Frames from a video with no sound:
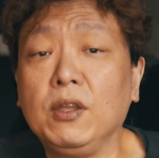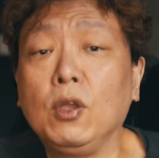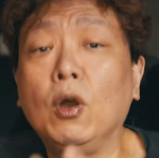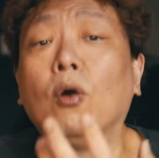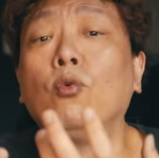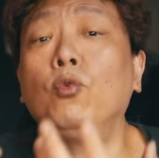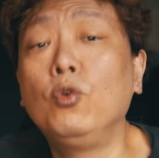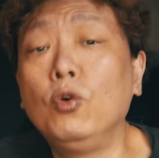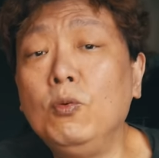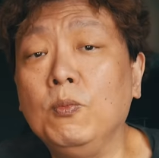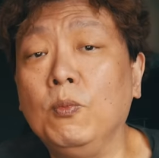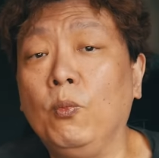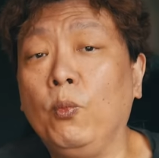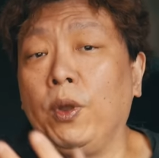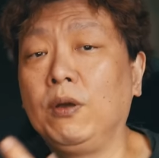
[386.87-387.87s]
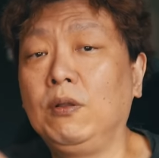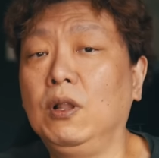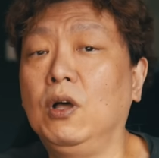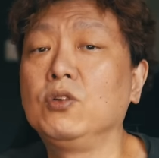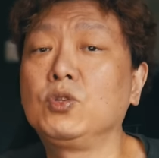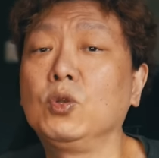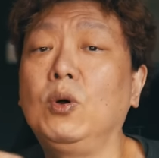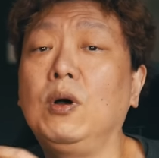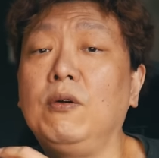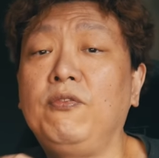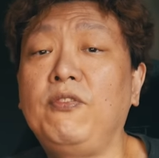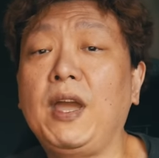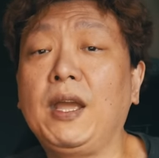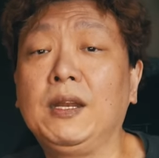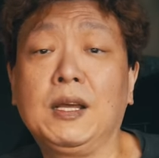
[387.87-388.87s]
Your room will also
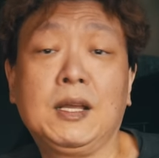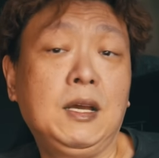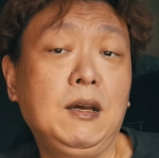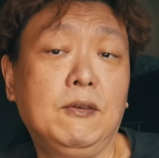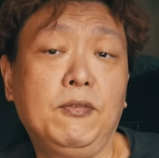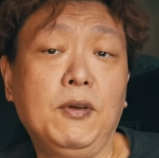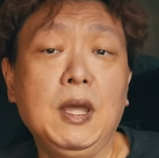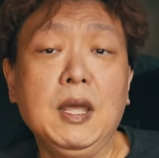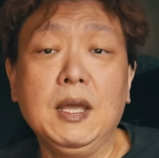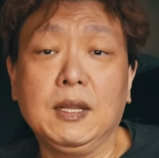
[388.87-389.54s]
affect the curve.